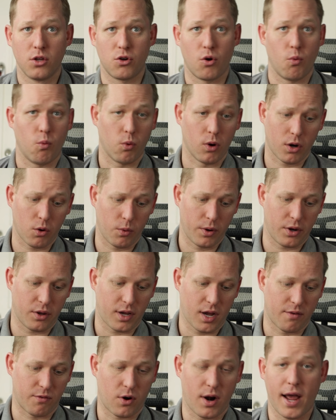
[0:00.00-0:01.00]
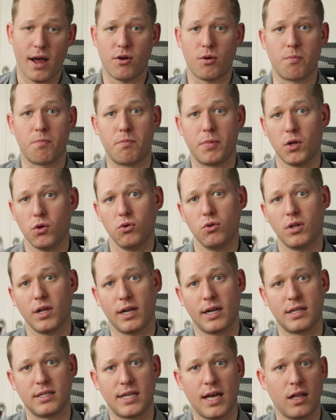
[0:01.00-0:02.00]
So we're going to cover how to build
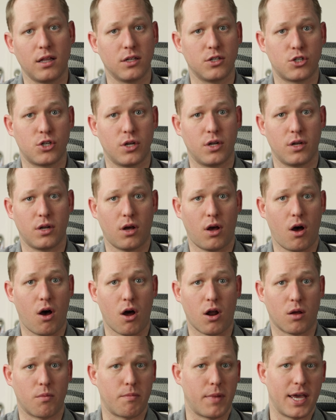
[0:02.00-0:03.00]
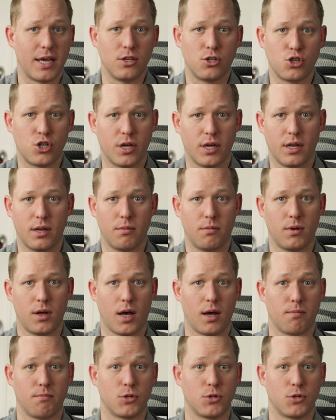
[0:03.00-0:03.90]
an intelligent automation